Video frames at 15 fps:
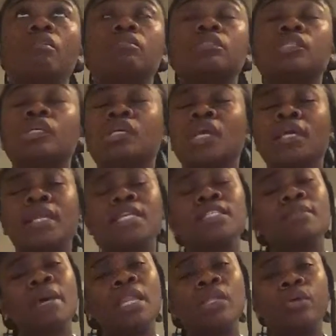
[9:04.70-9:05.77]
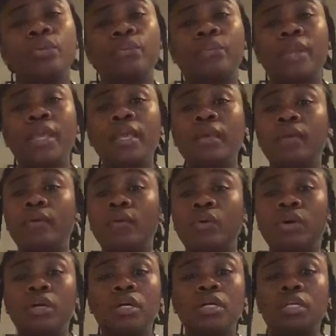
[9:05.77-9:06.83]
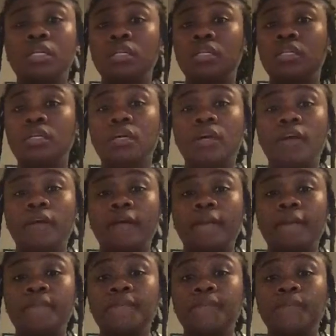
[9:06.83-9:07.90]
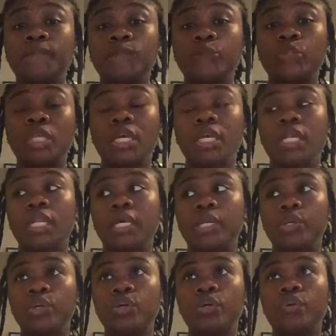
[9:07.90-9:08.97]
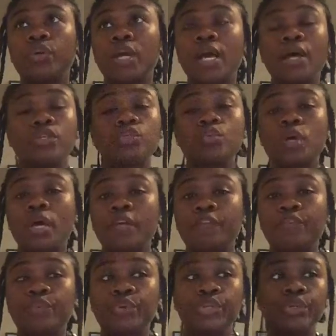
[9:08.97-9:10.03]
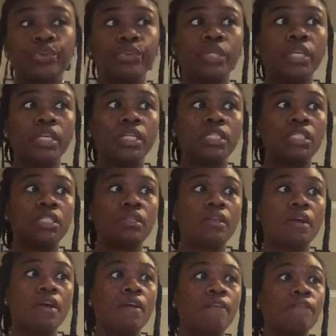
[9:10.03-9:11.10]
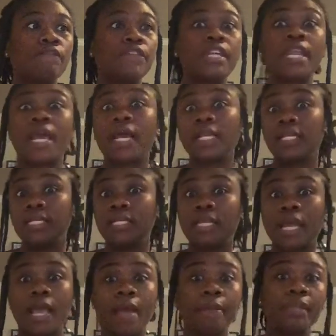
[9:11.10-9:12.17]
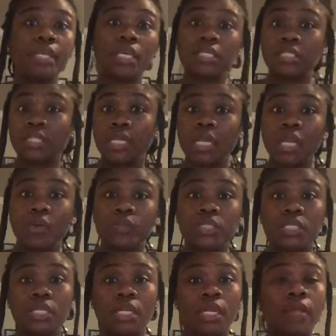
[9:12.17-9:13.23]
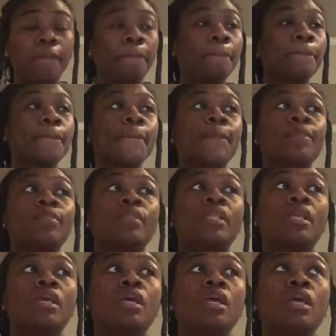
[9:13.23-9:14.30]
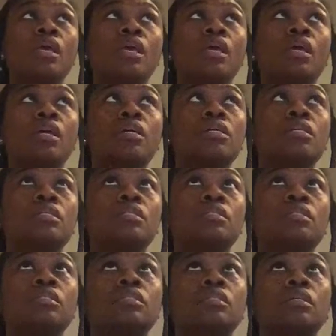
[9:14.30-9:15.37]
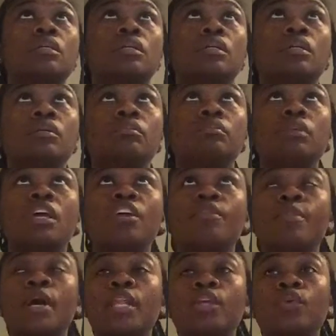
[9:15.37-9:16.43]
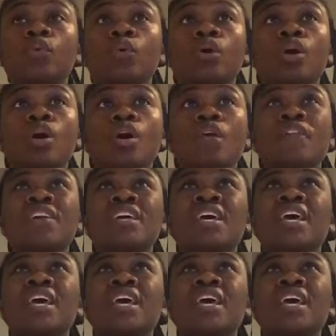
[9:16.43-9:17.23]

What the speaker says: So yeah, that's my little rant on the Atlanta Housewife reunion finale that happened yesterday on Sunday. And everybody going off.